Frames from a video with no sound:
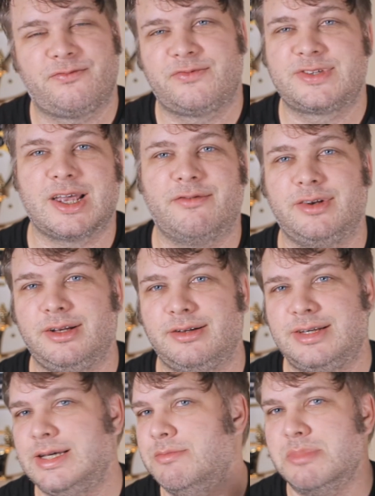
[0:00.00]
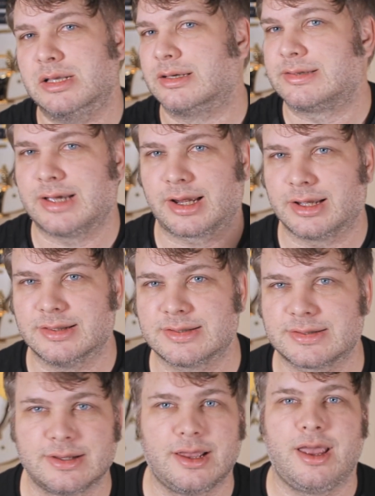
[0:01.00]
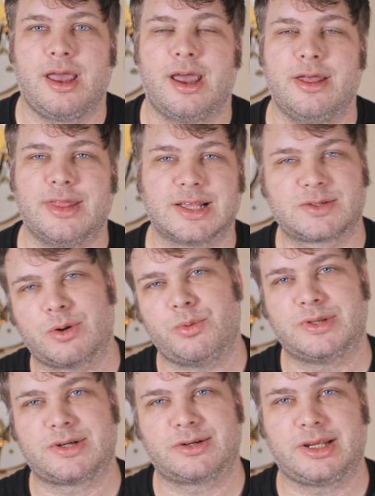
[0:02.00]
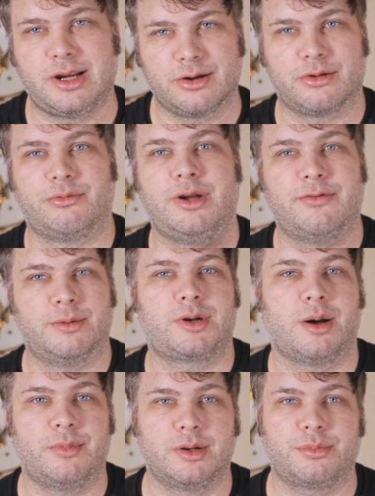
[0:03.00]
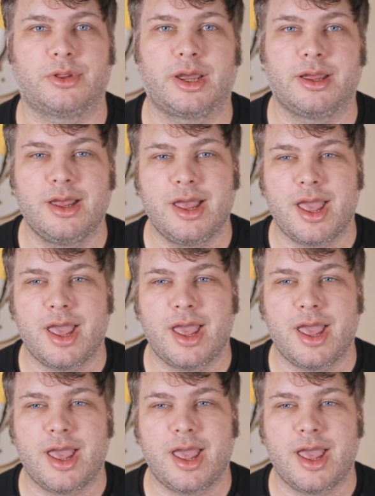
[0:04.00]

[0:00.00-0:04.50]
70 milliseconds, and that's when we'd start to hear the reverb come into play.